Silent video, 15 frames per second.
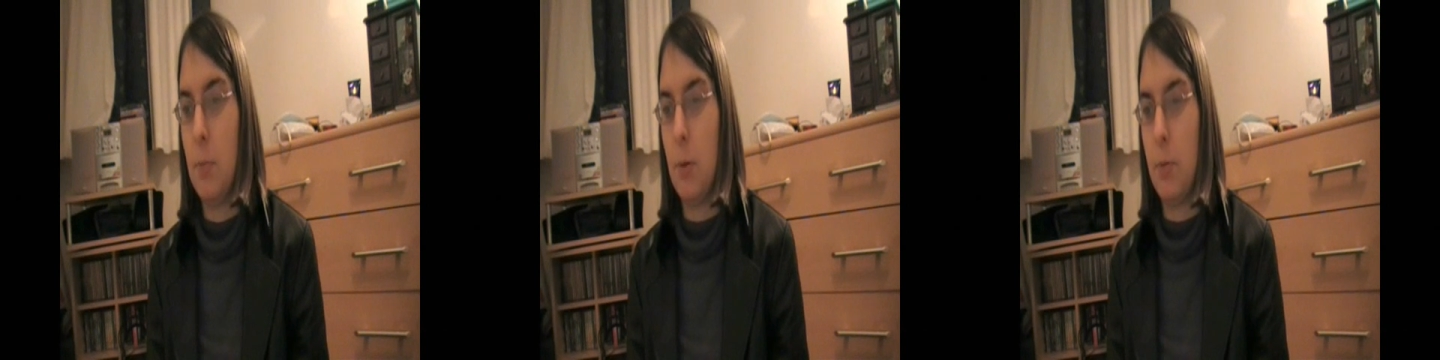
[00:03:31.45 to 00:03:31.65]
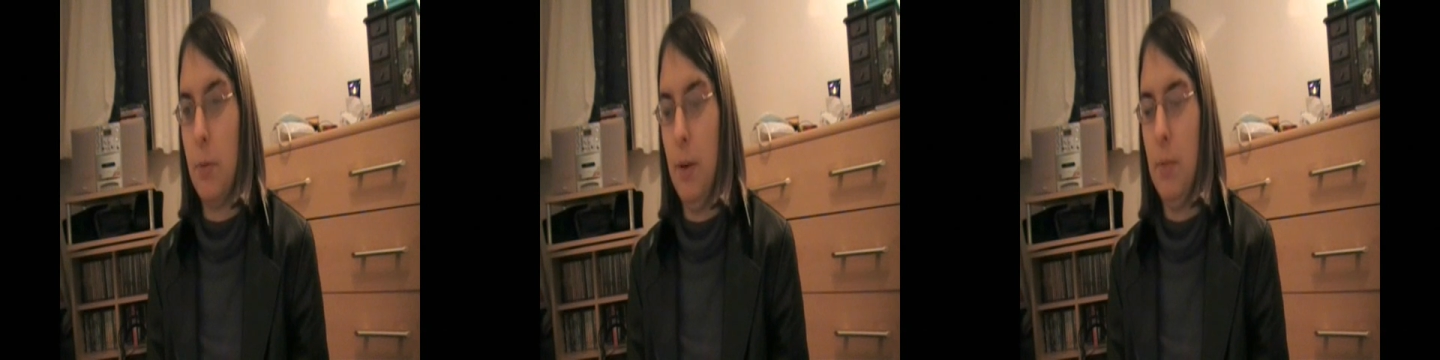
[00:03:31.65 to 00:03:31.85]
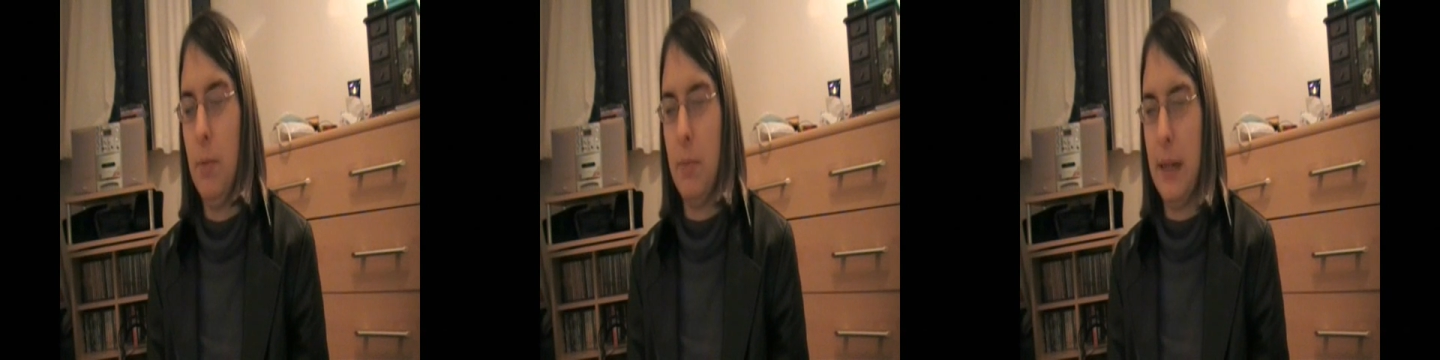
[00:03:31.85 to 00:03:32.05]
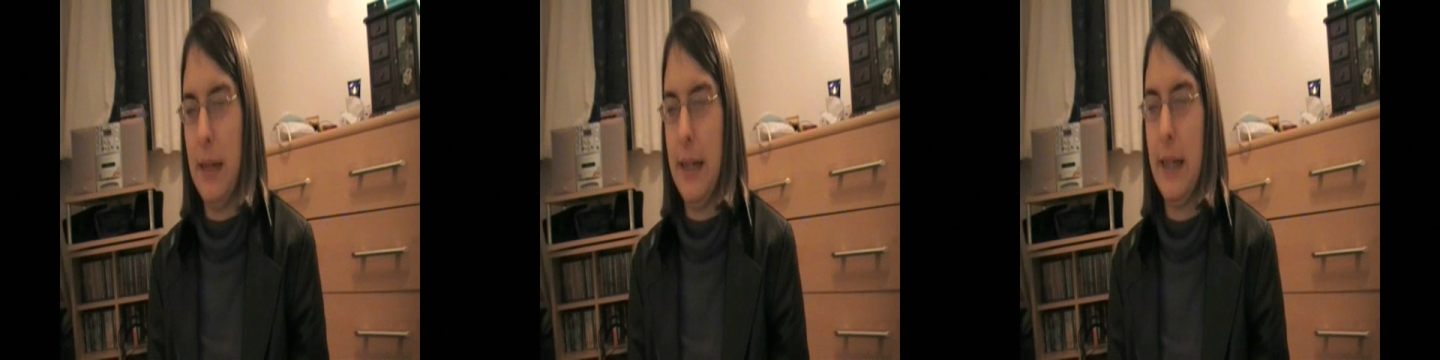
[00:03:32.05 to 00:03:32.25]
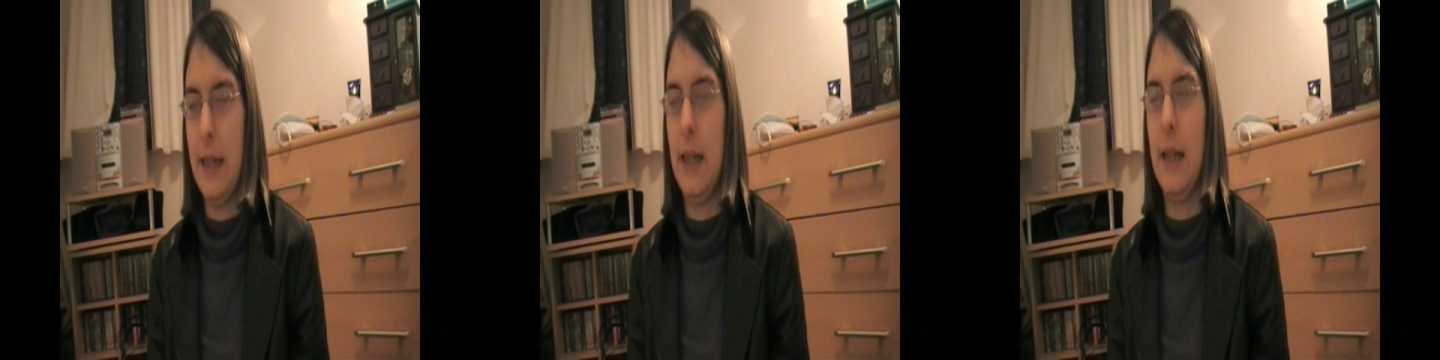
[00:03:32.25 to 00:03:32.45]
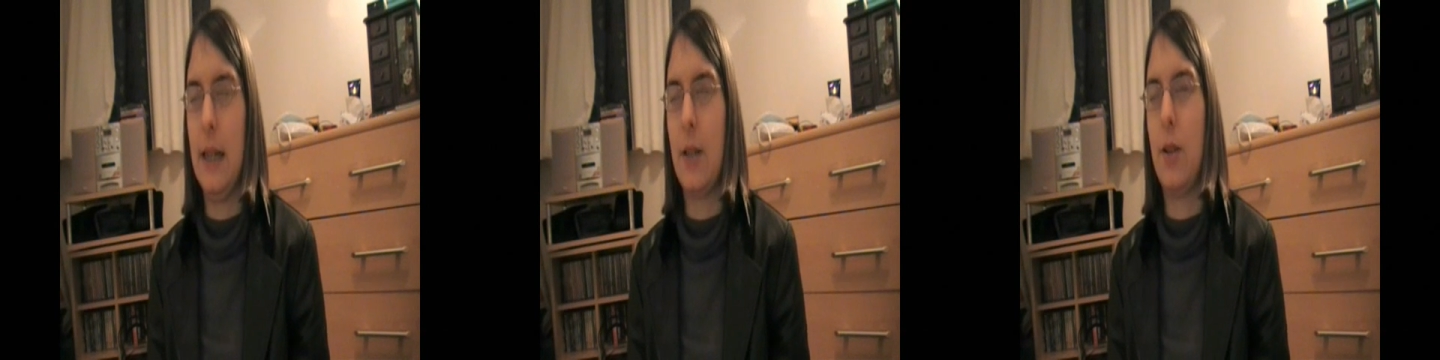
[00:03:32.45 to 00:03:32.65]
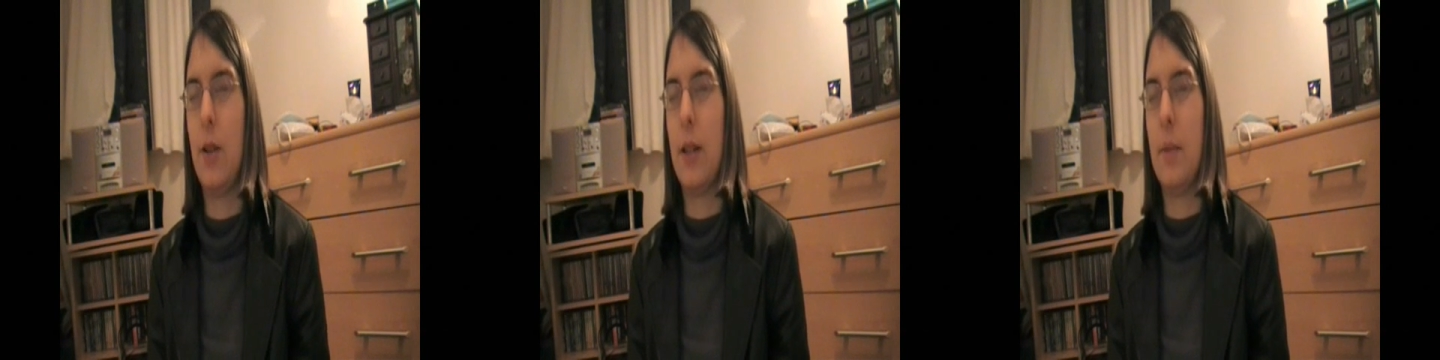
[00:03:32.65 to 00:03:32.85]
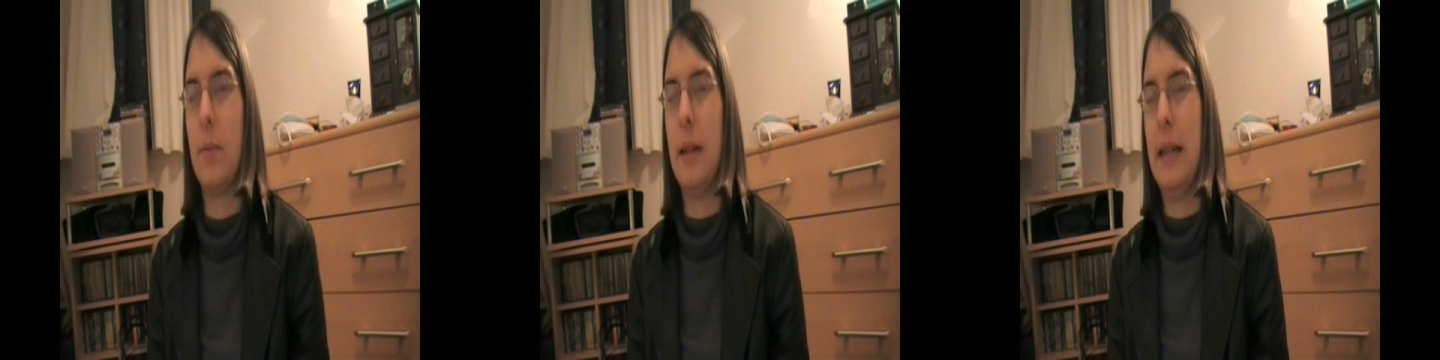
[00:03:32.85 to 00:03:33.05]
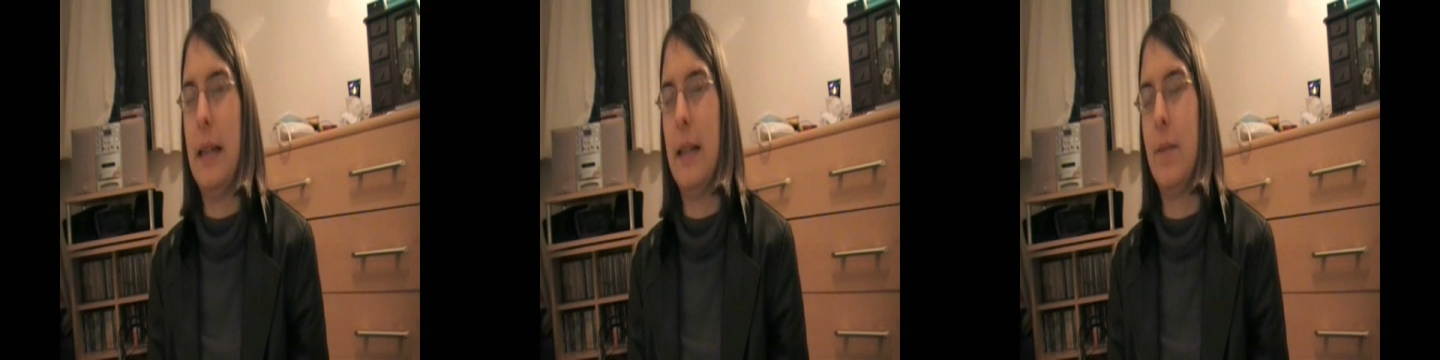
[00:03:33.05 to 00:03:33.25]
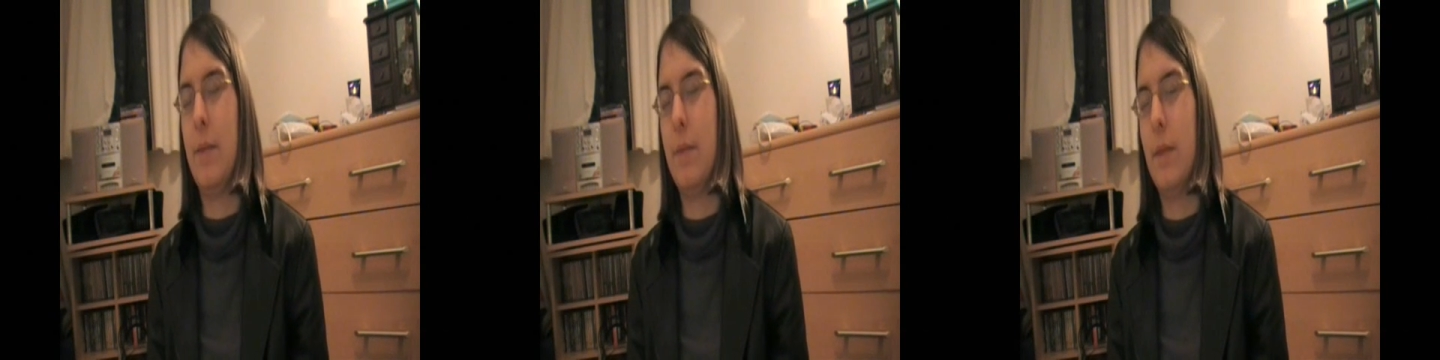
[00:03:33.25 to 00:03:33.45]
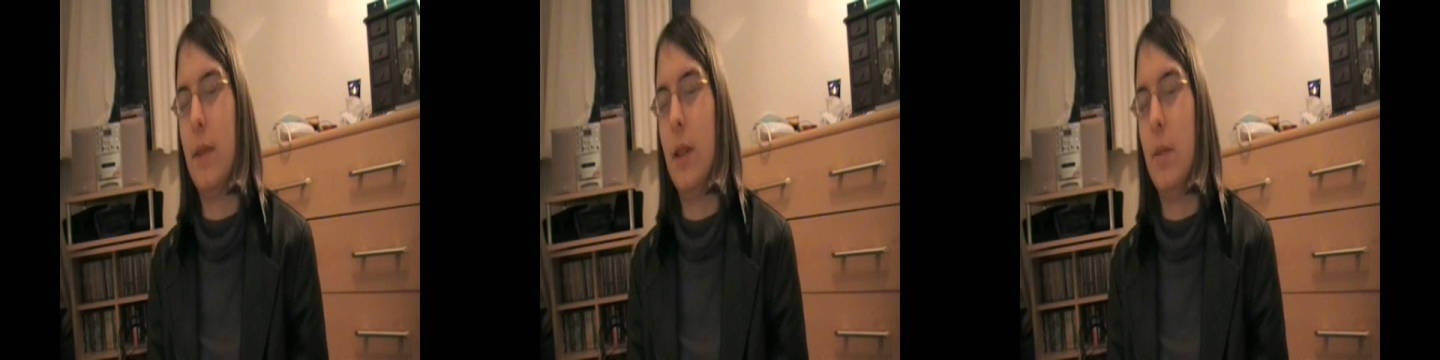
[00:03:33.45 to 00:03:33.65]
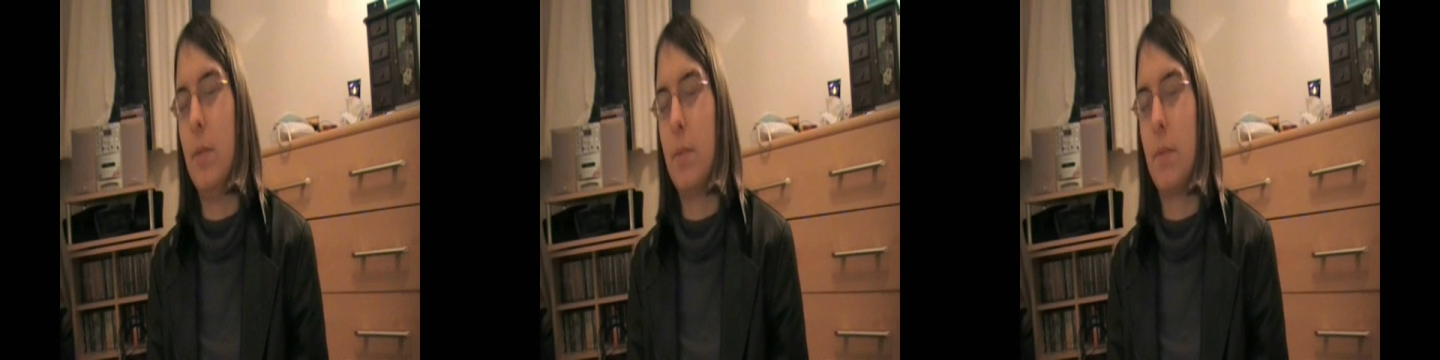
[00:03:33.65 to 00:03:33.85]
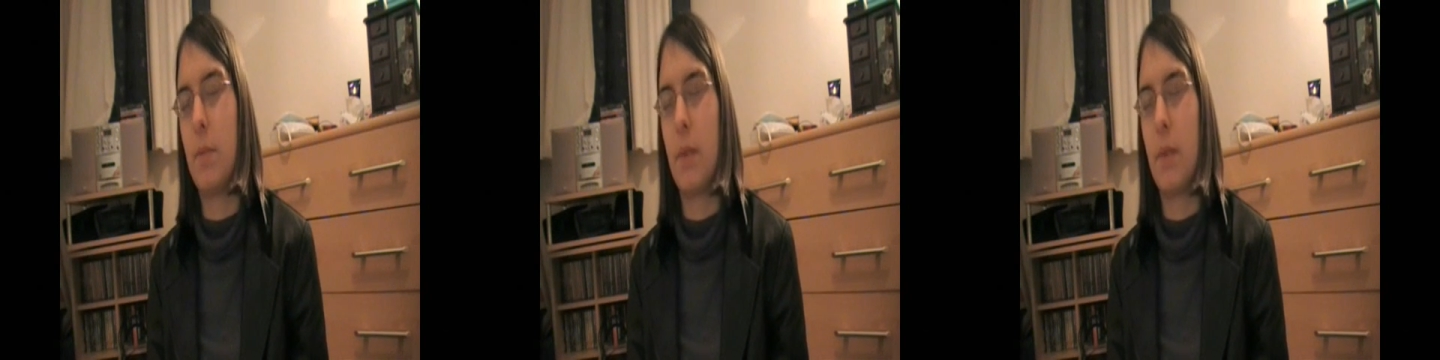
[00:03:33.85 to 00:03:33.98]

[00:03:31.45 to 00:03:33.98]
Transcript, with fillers: But the problem is, I got some HM, uh,